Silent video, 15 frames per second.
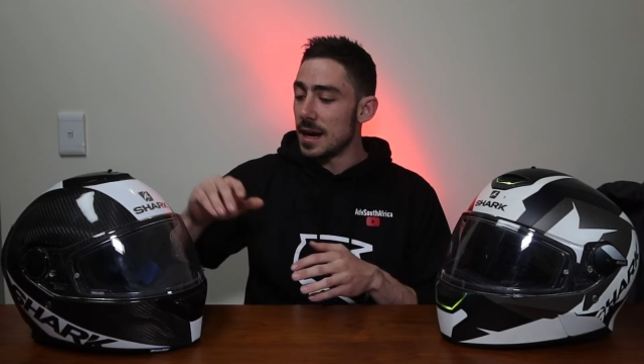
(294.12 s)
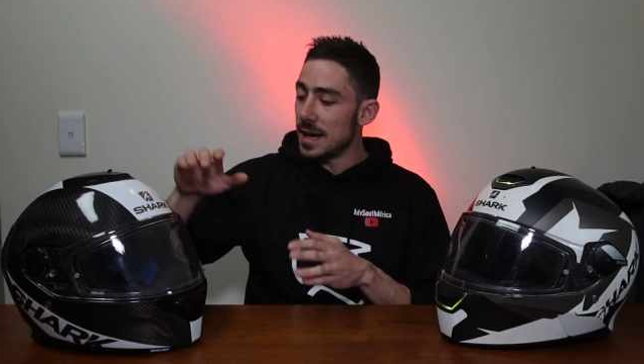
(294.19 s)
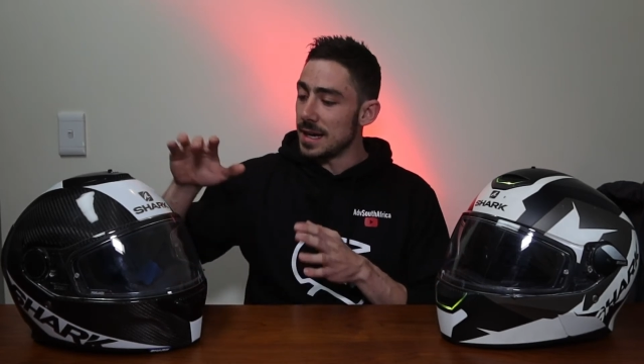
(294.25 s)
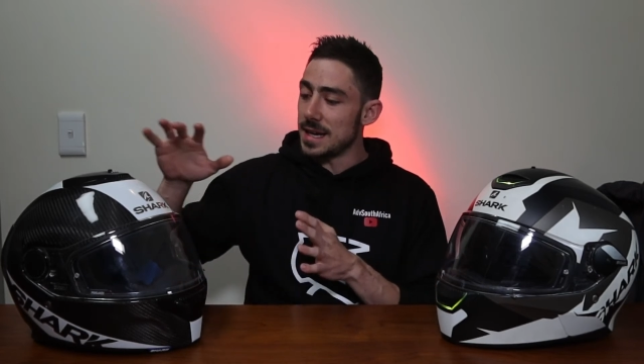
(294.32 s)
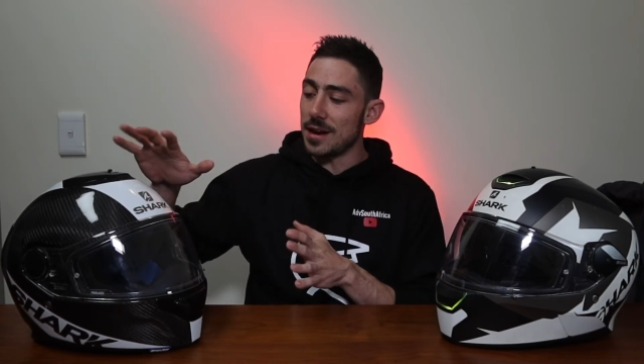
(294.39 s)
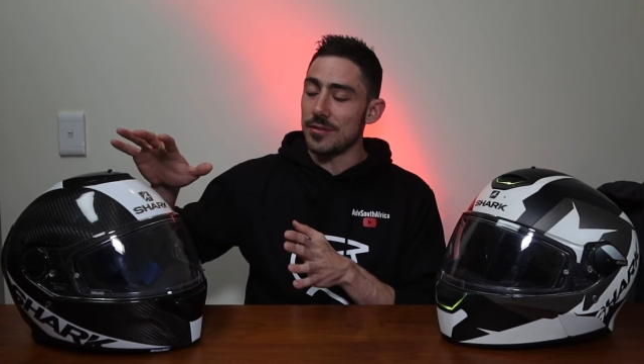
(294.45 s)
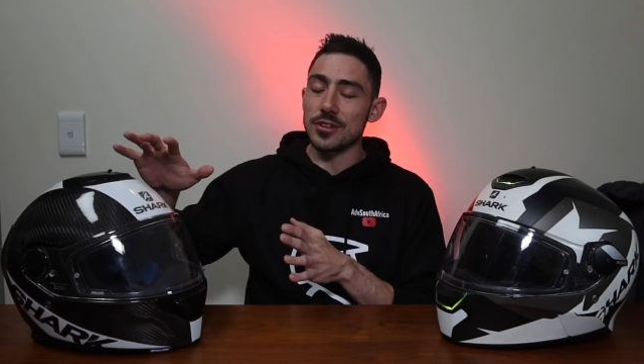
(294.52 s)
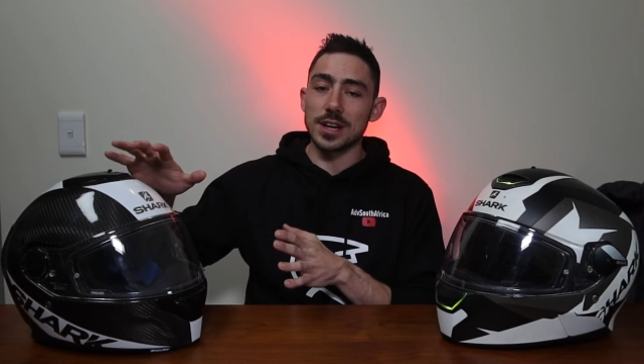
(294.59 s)
And
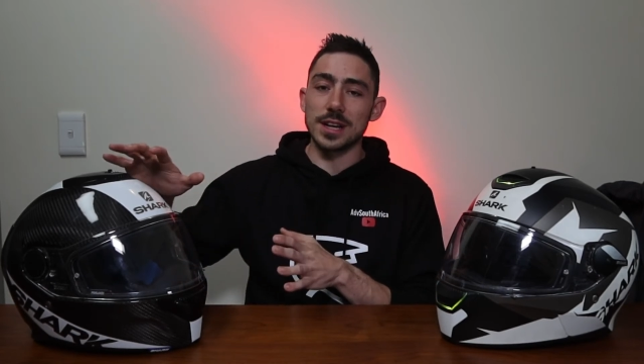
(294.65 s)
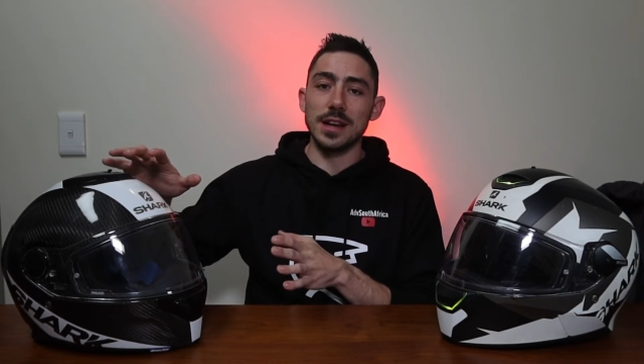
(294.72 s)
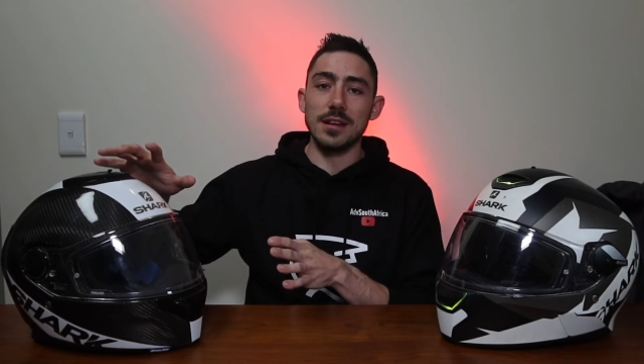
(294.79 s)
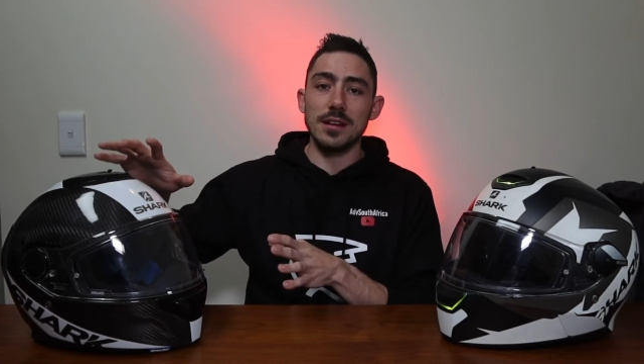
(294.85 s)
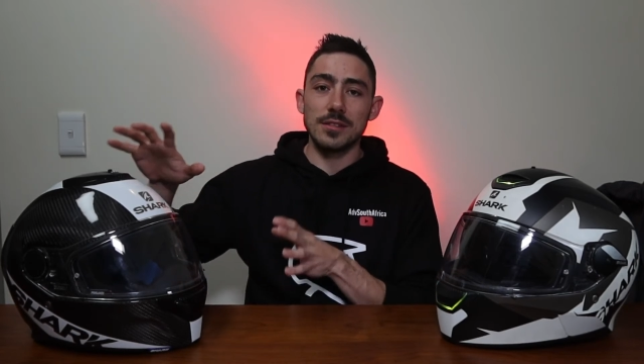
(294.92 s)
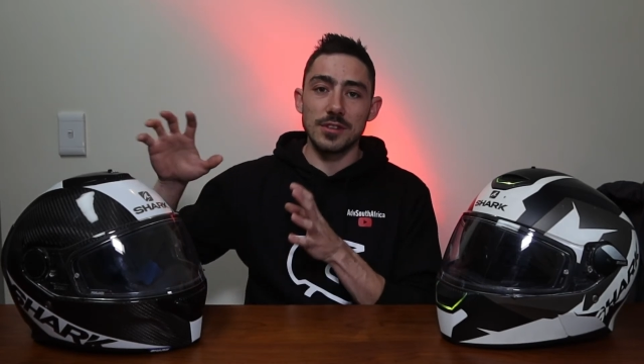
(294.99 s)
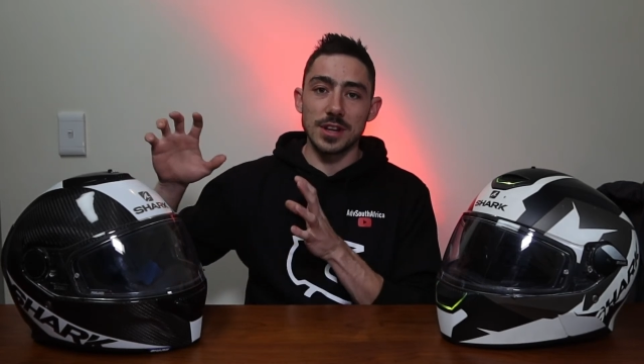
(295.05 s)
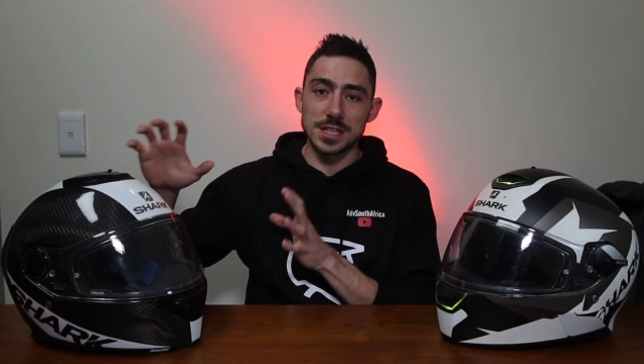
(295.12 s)

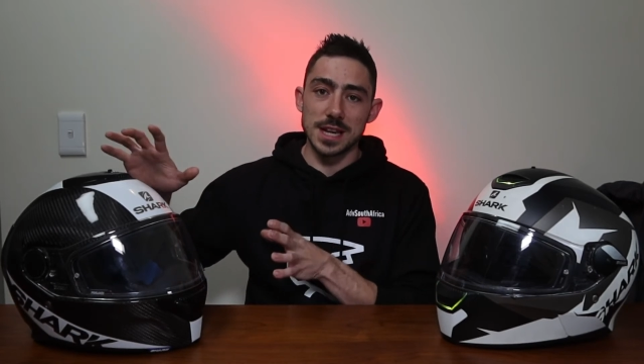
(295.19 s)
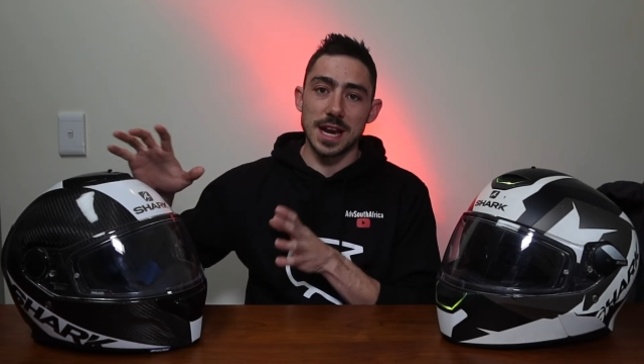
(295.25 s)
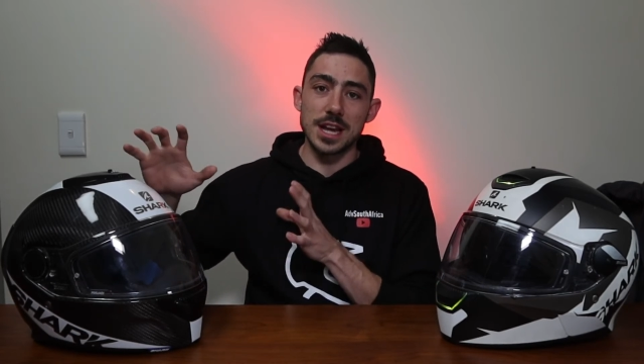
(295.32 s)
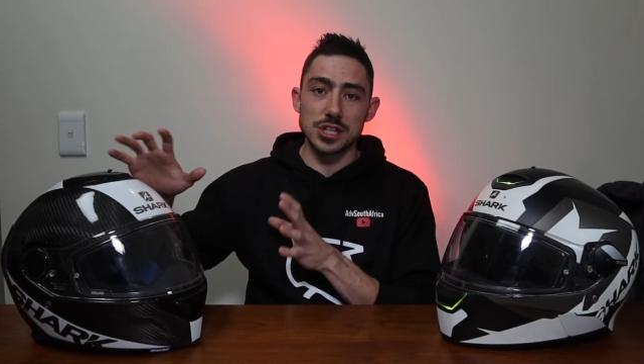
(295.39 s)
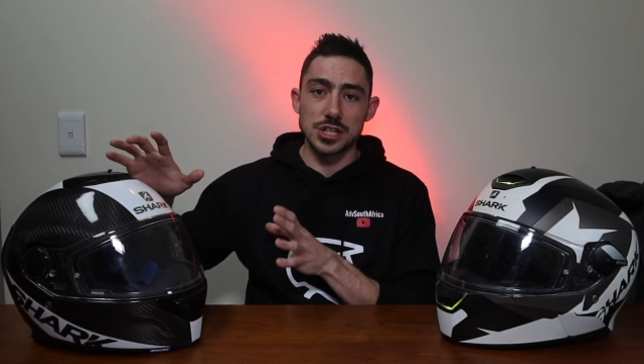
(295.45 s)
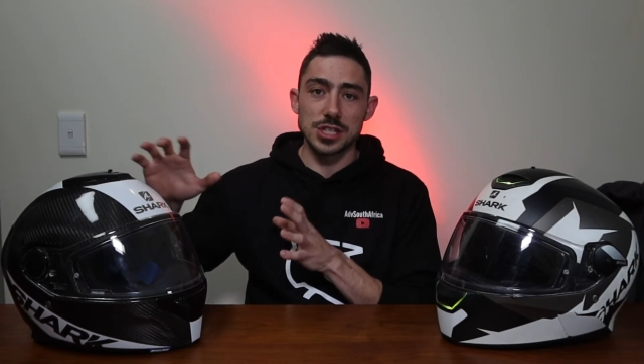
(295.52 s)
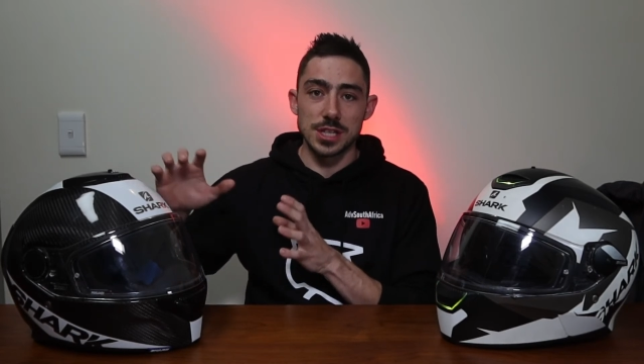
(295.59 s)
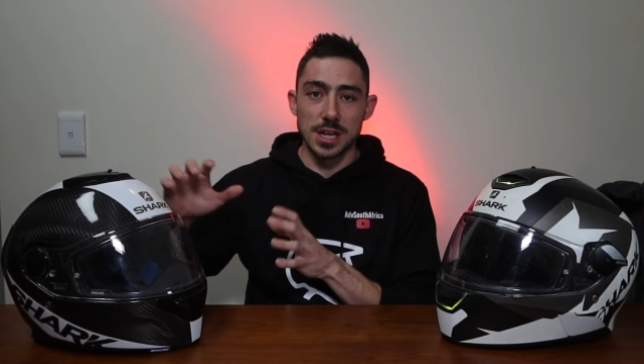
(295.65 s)
definitely
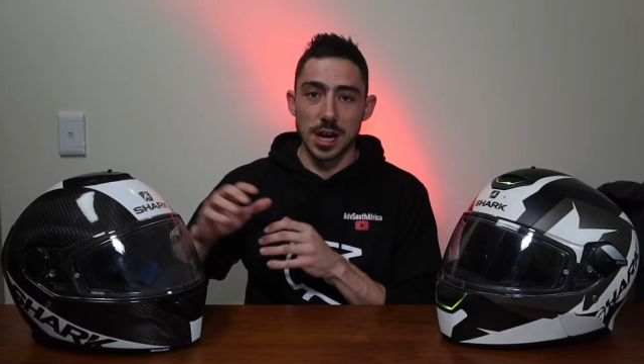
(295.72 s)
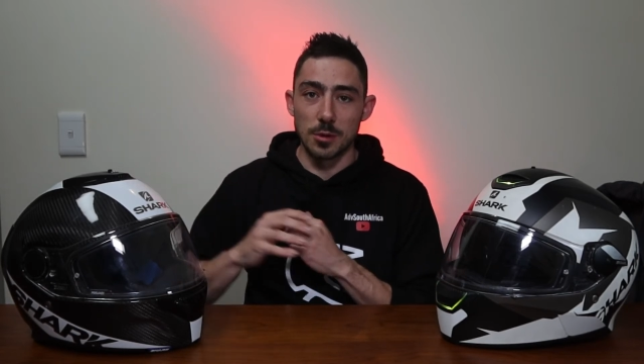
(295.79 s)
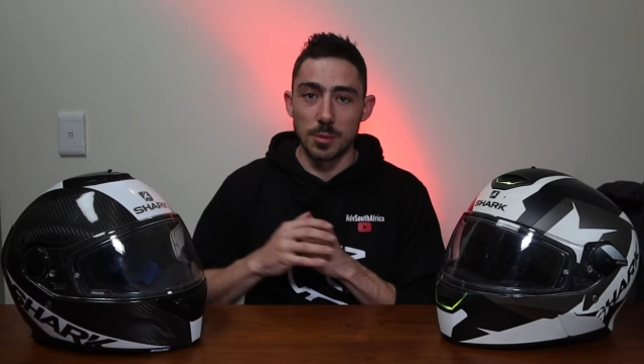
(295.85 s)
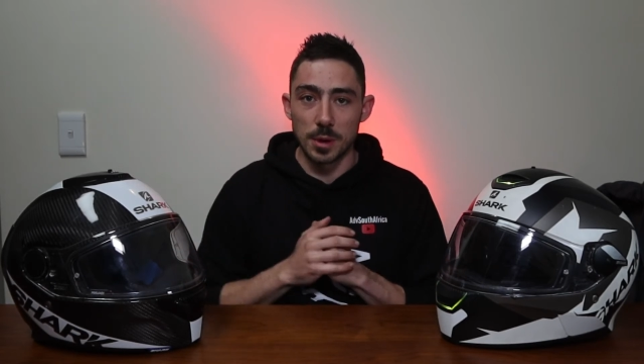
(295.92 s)
ventilation is a little